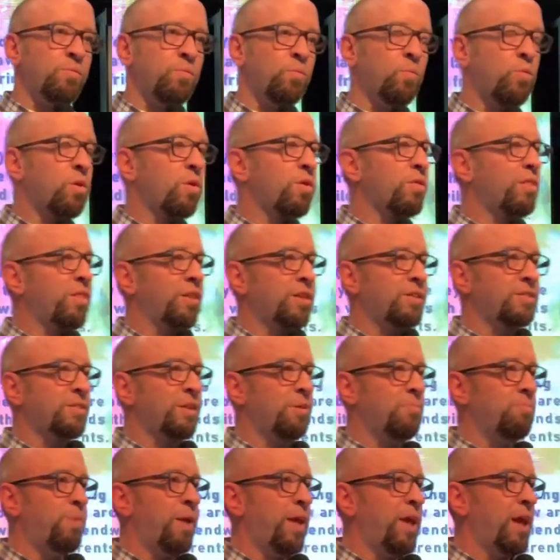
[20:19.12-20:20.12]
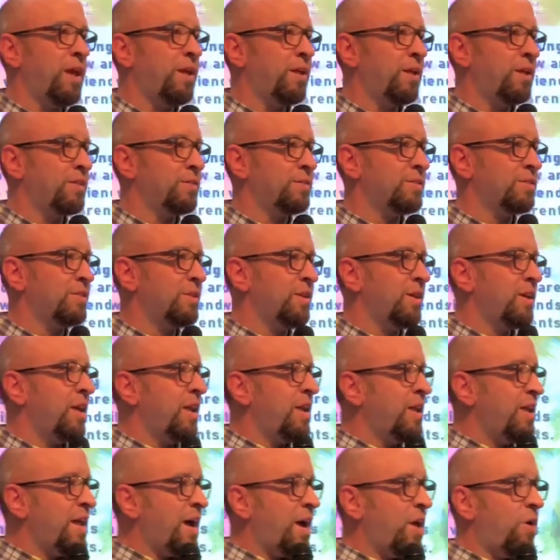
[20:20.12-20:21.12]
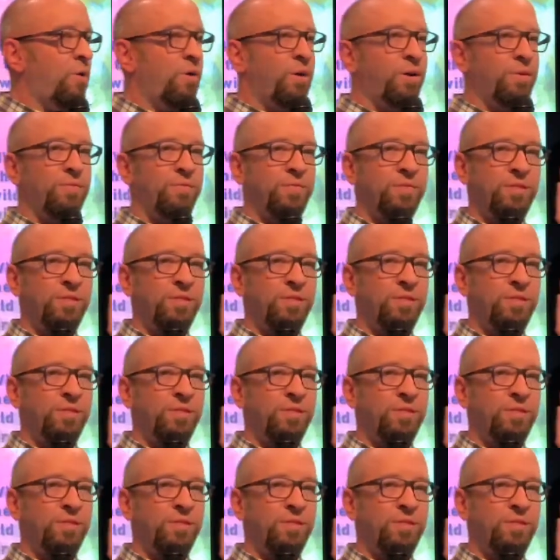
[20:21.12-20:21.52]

worthless companions? Now,